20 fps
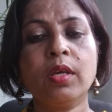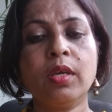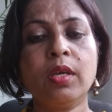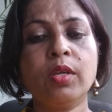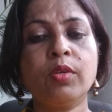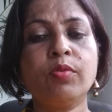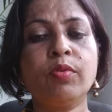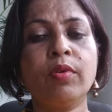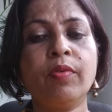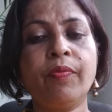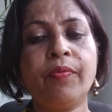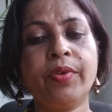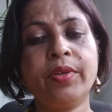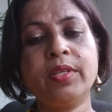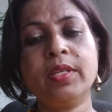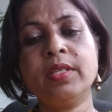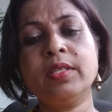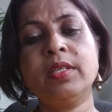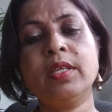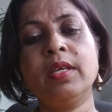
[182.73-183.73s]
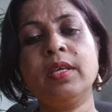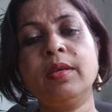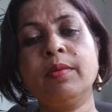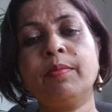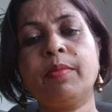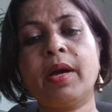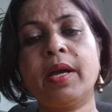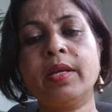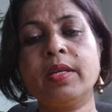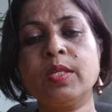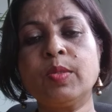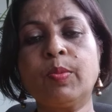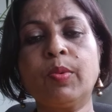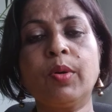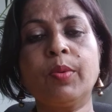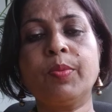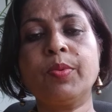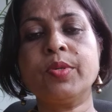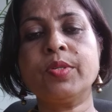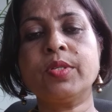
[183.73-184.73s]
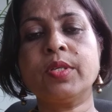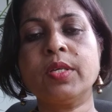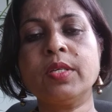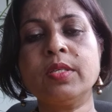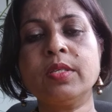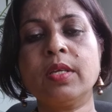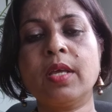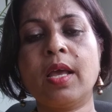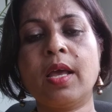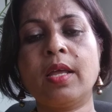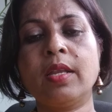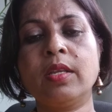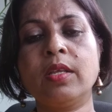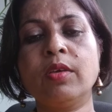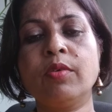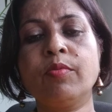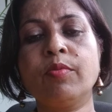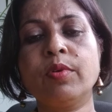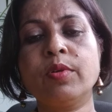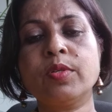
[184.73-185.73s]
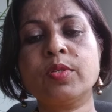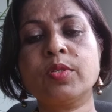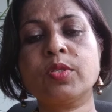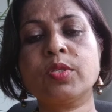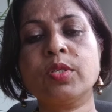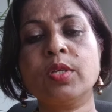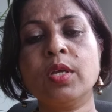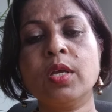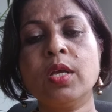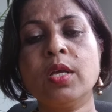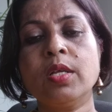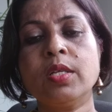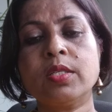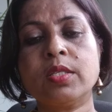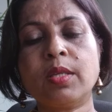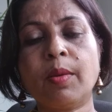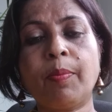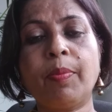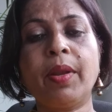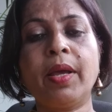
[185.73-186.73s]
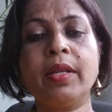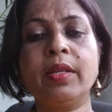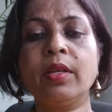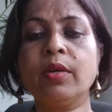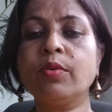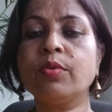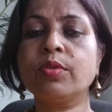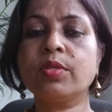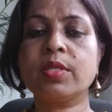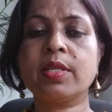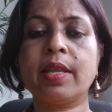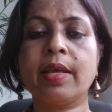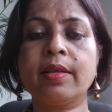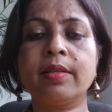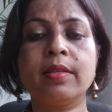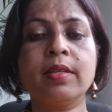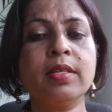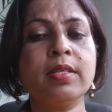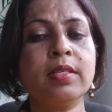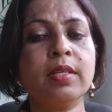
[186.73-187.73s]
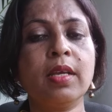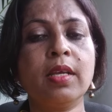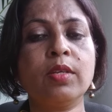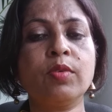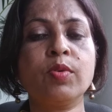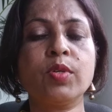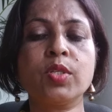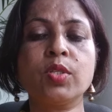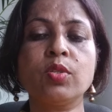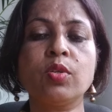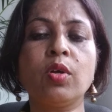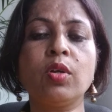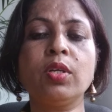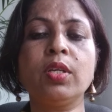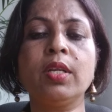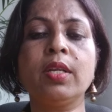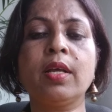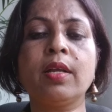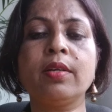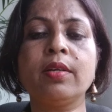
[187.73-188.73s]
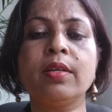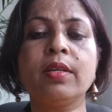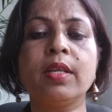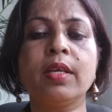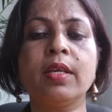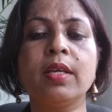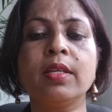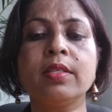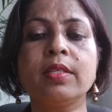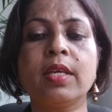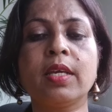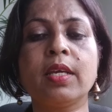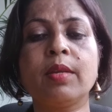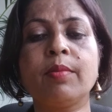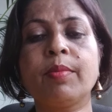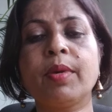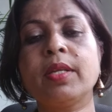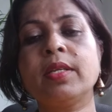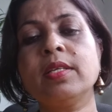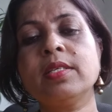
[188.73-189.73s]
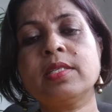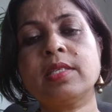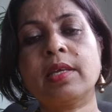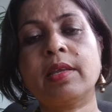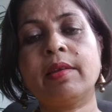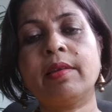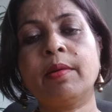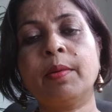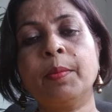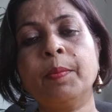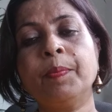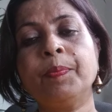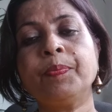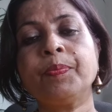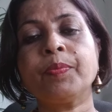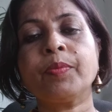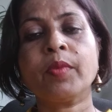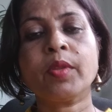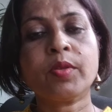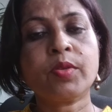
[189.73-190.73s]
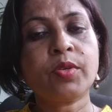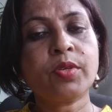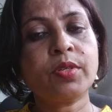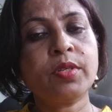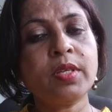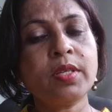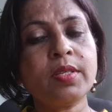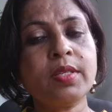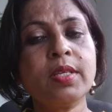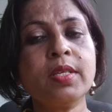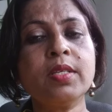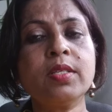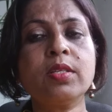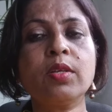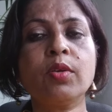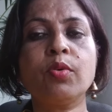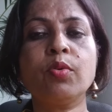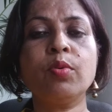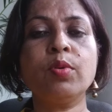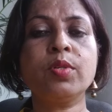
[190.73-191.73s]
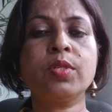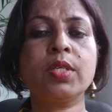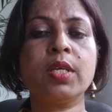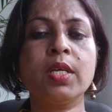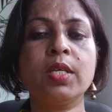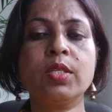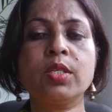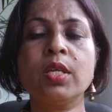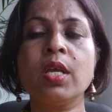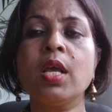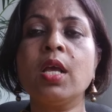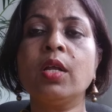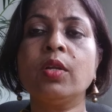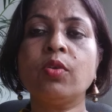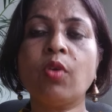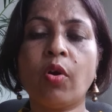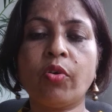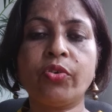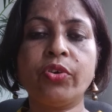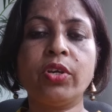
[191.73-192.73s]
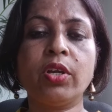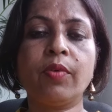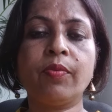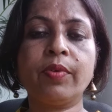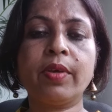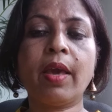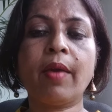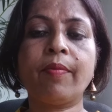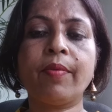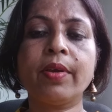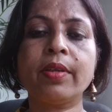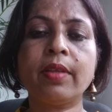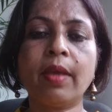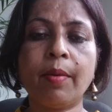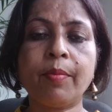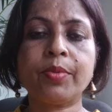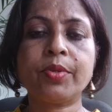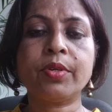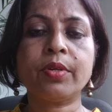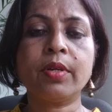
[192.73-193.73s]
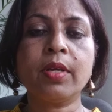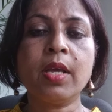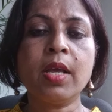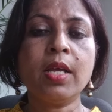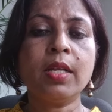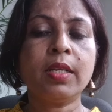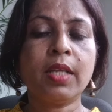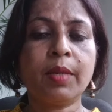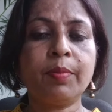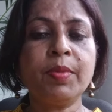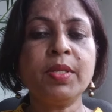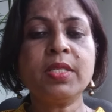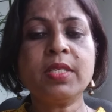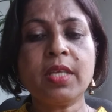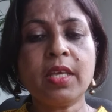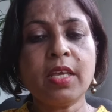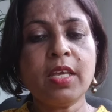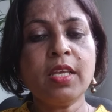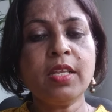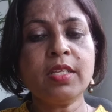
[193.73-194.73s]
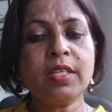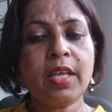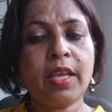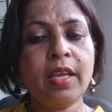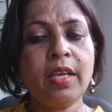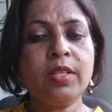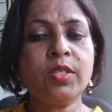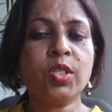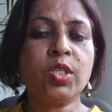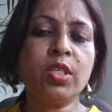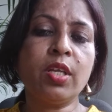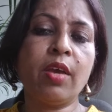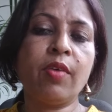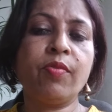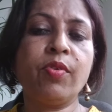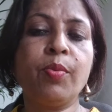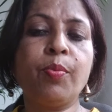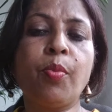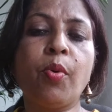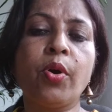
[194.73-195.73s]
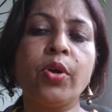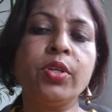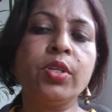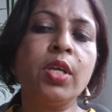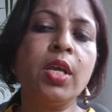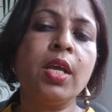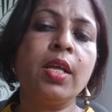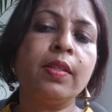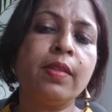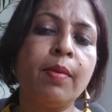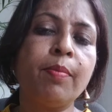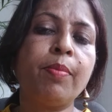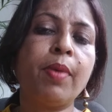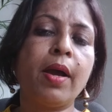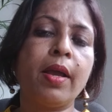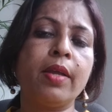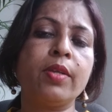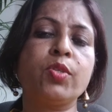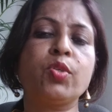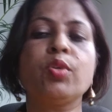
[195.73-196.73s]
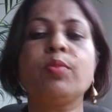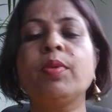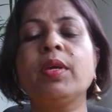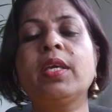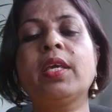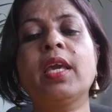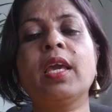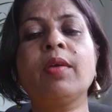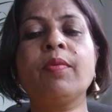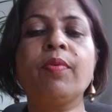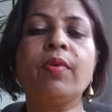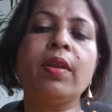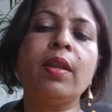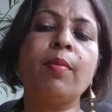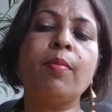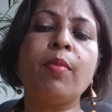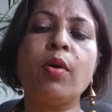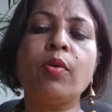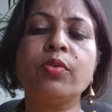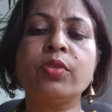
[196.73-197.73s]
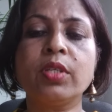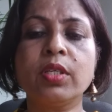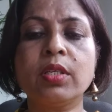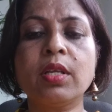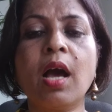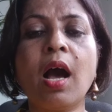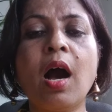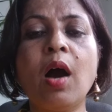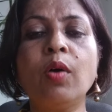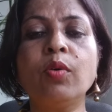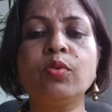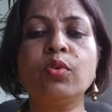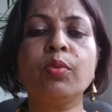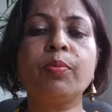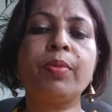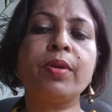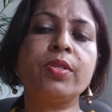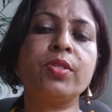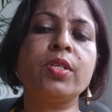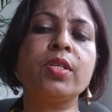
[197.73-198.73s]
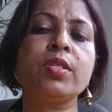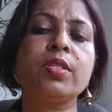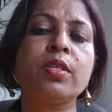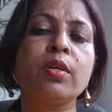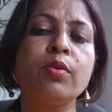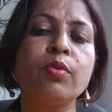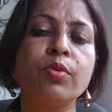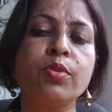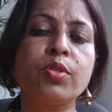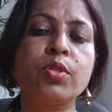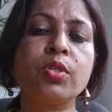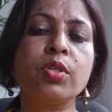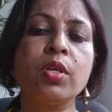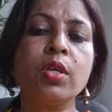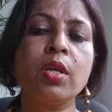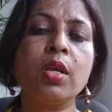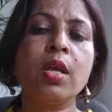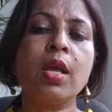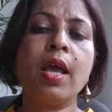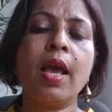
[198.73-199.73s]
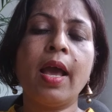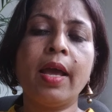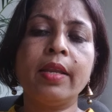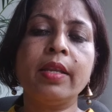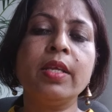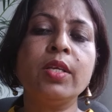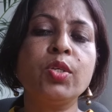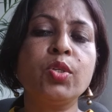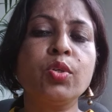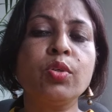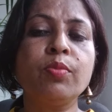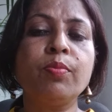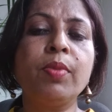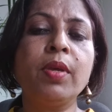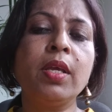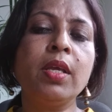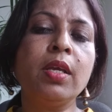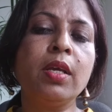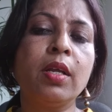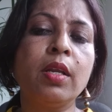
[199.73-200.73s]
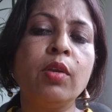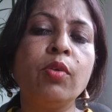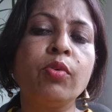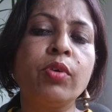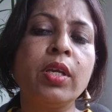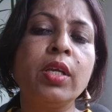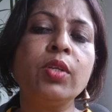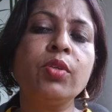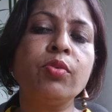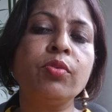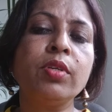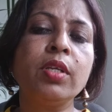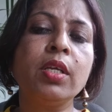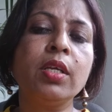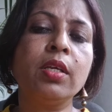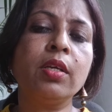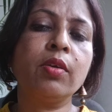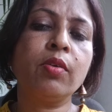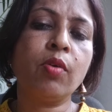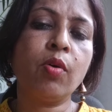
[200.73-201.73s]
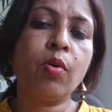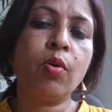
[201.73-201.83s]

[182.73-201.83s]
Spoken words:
It will fit the buyer's purposes and he will supply the goods like this. It was not an undertaking taken by the seller. So this is the rule says Doctrine of Caveat Emptor. That means in each and every point the buyer should be careful about it, how to purchase the goods, and he should be looking to the